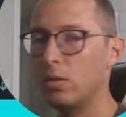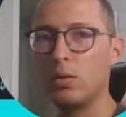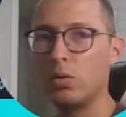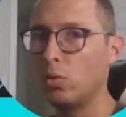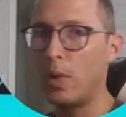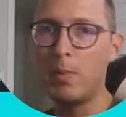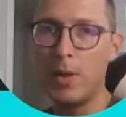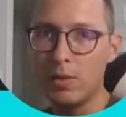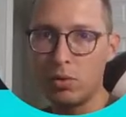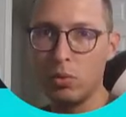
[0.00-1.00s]
do my
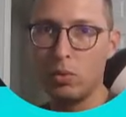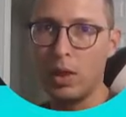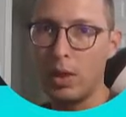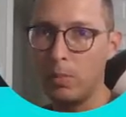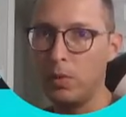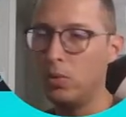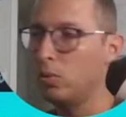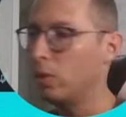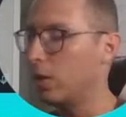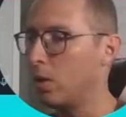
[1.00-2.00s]
best to help you
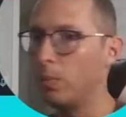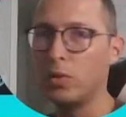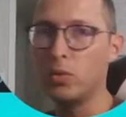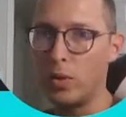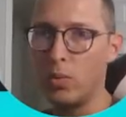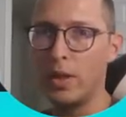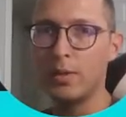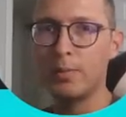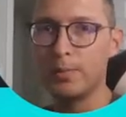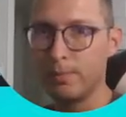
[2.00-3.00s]
accomplish what you want.
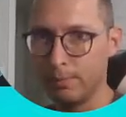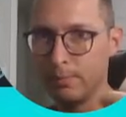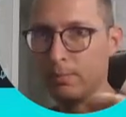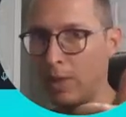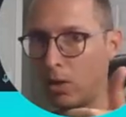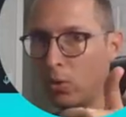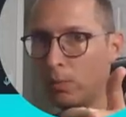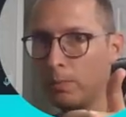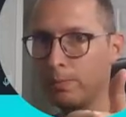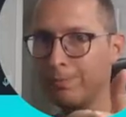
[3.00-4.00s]
That cool?
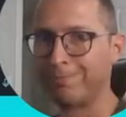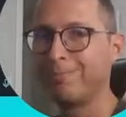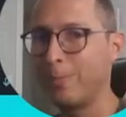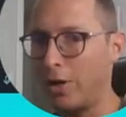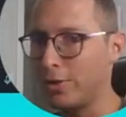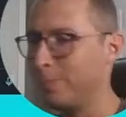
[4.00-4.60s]
Awesome.